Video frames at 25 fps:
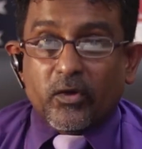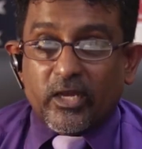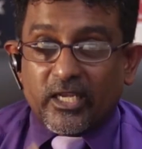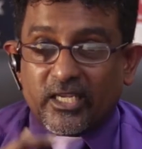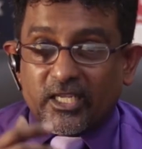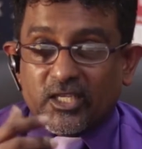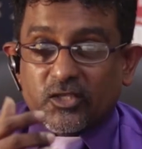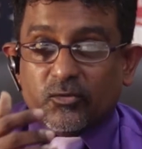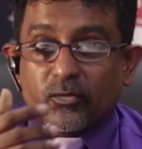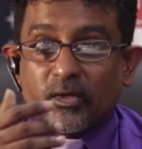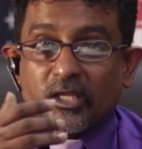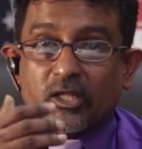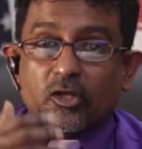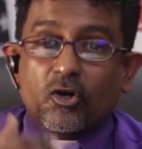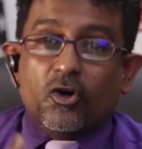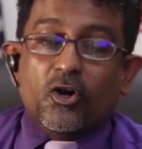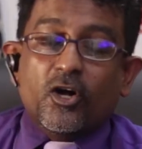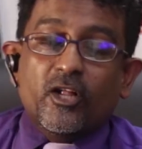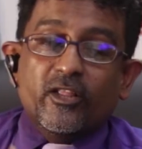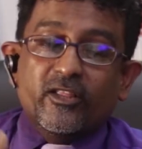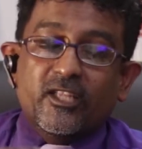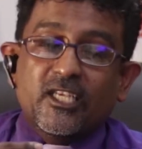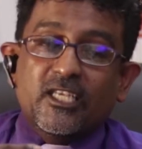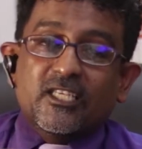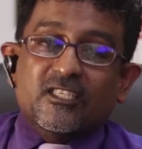It is with
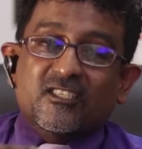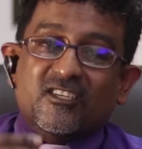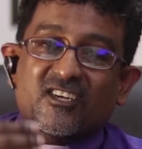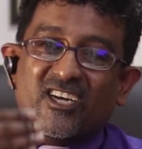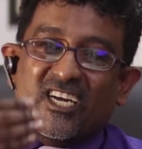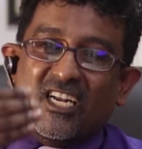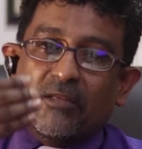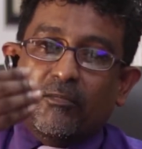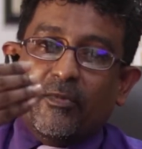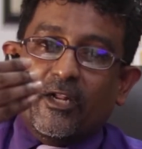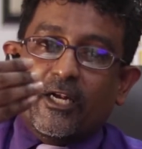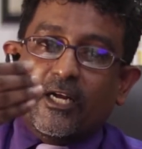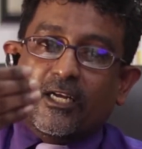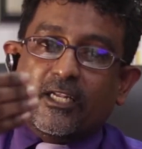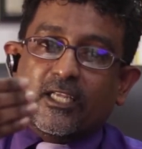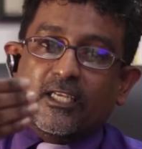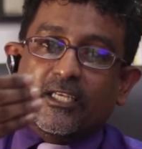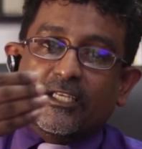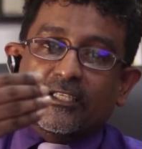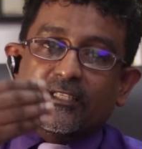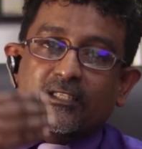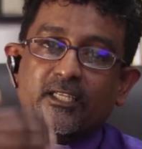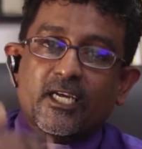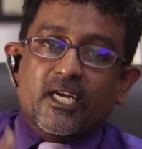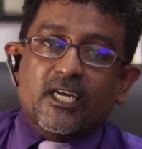all these
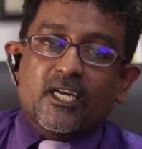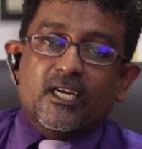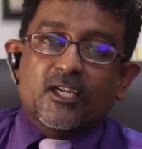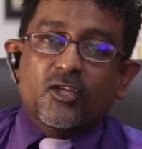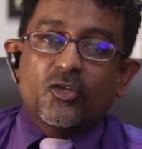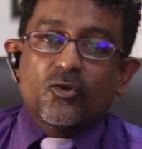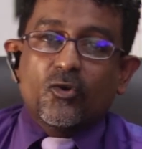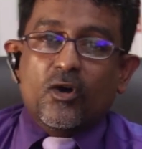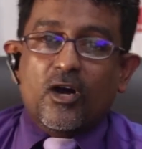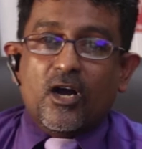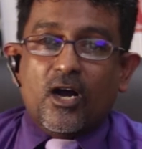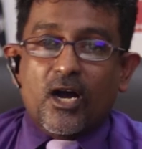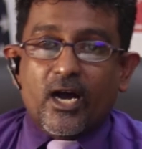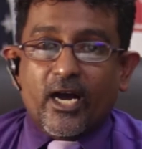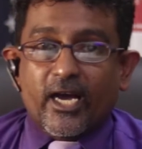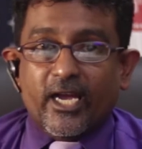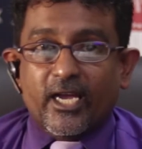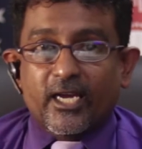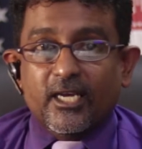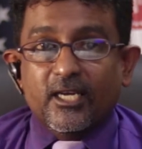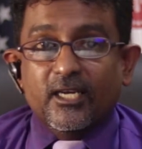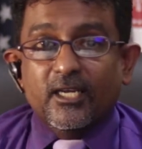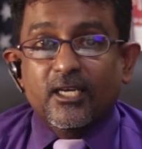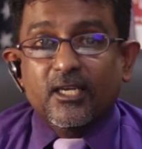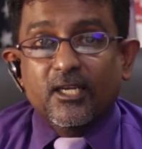credibilities that you are
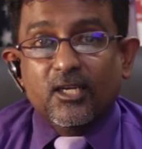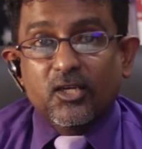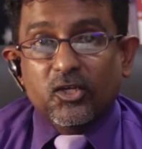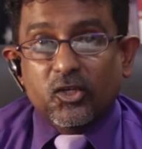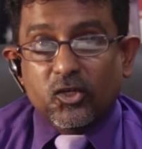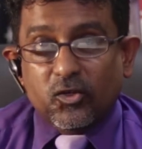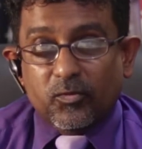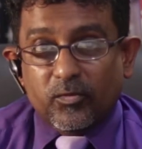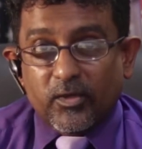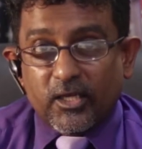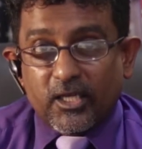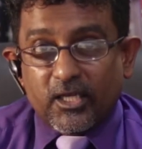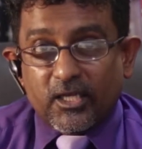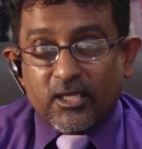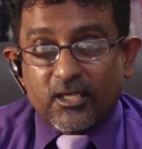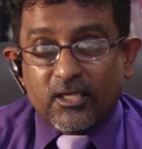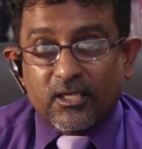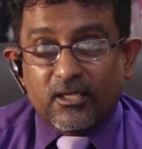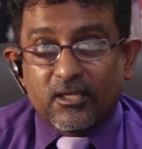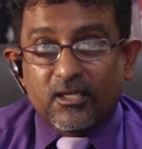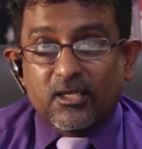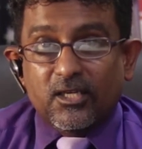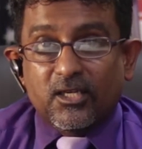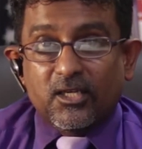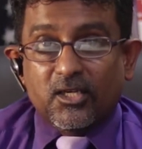hired to be a
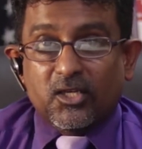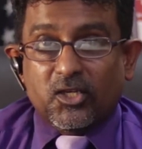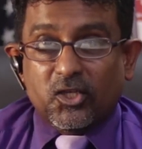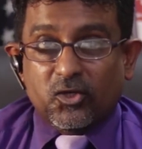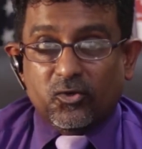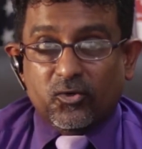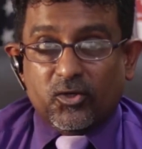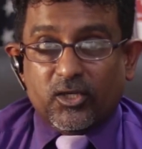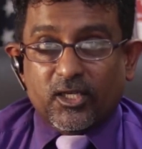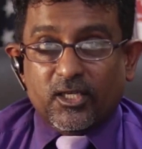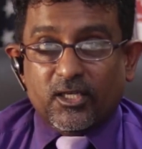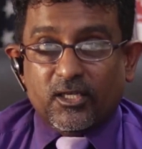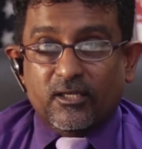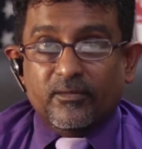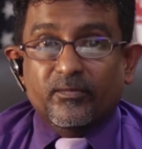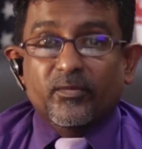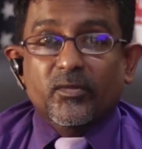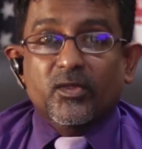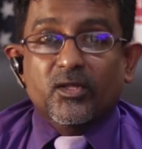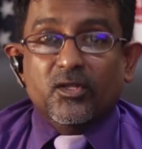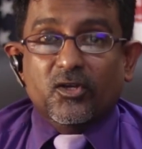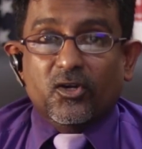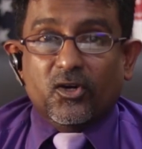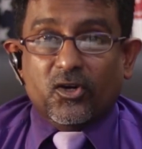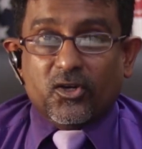tutor
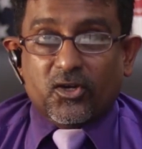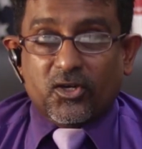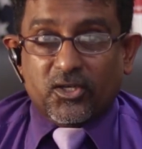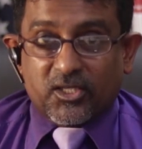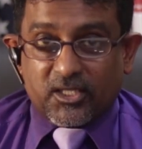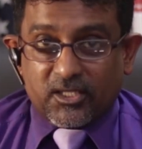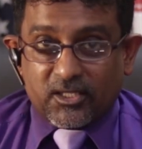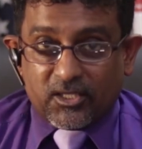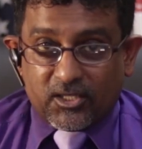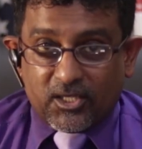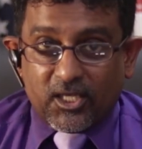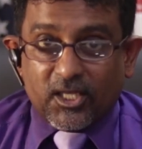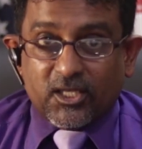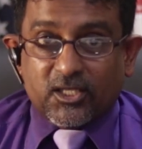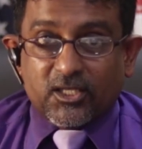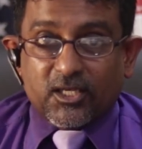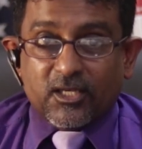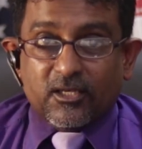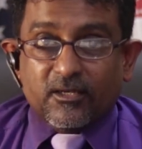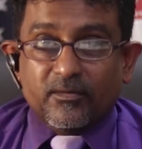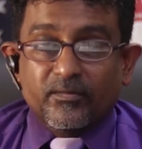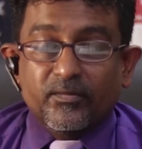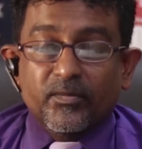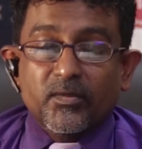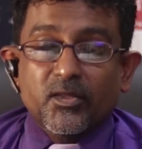or a
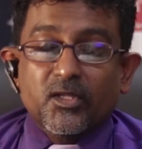teacher.